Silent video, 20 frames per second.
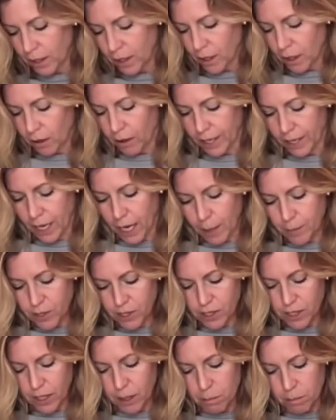All right, I'm
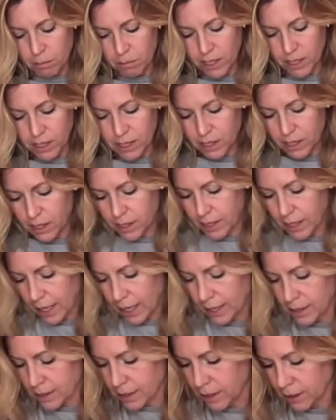just gonna mince these
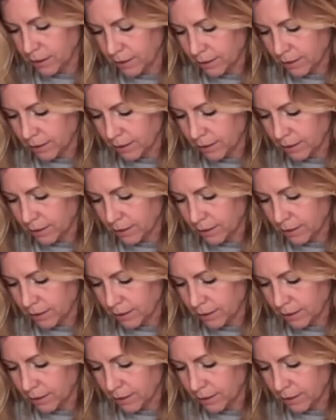guys.